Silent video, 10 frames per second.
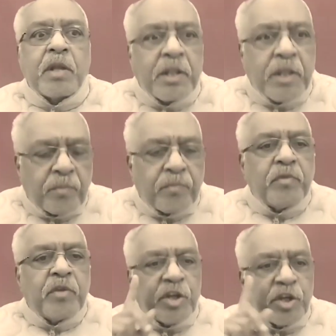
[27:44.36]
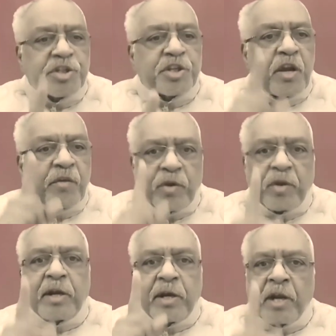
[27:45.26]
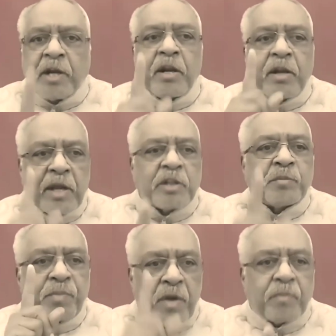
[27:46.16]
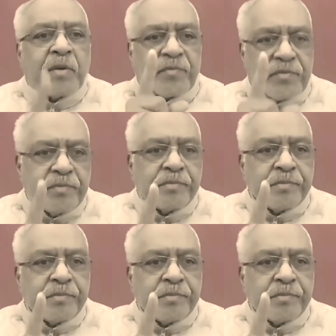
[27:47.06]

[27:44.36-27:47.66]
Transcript: Tell them history of your current health problems.